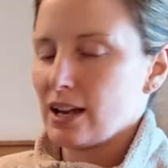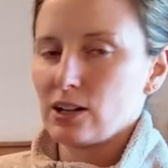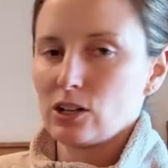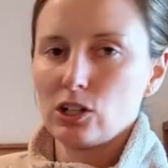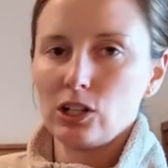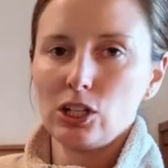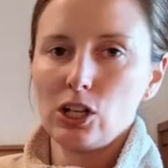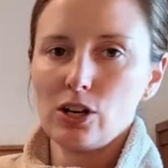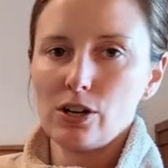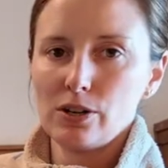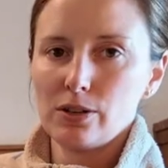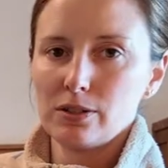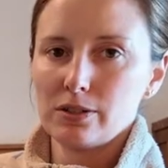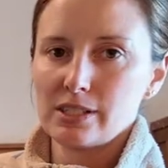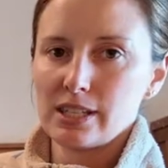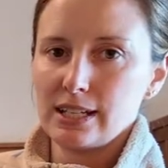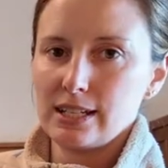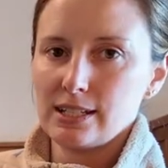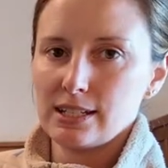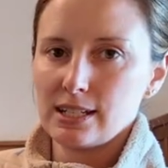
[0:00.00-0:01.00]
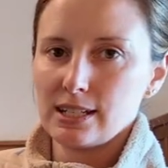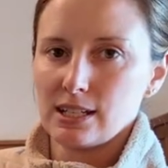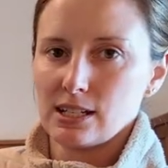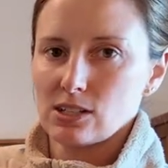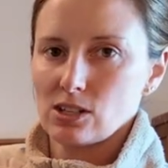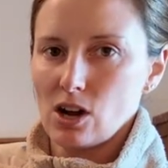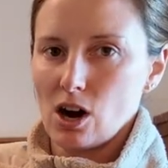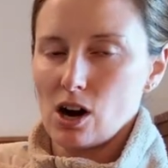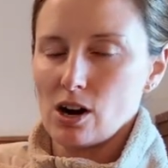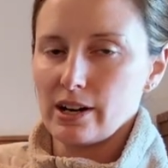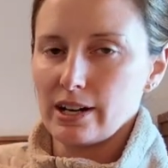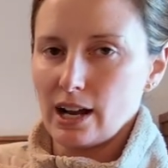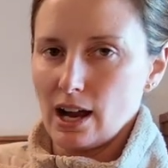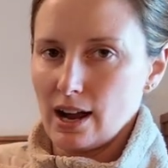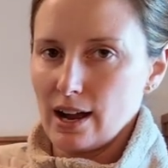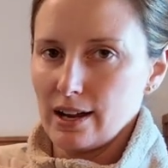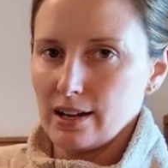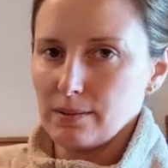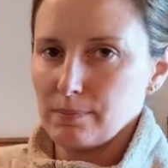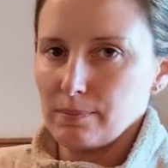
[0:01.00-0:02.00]
clothes into these
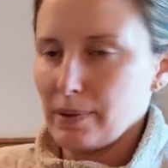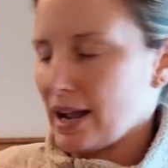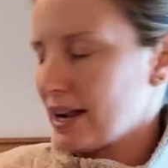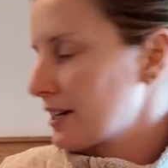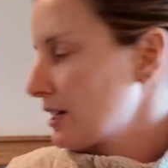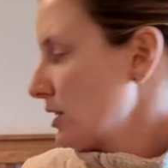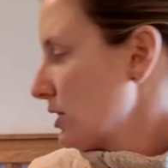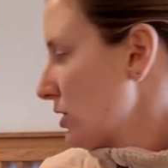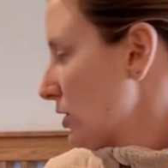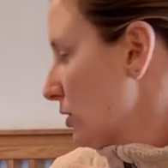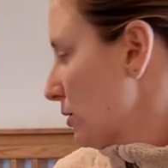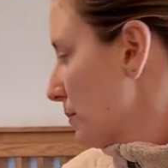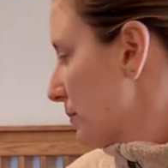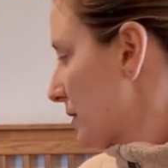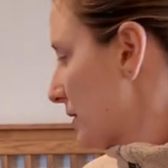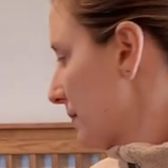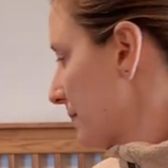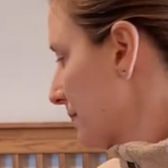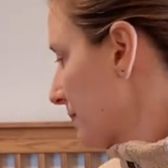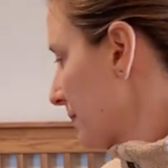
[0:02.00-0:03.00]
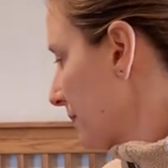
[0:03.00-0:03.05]
REI packing cubes.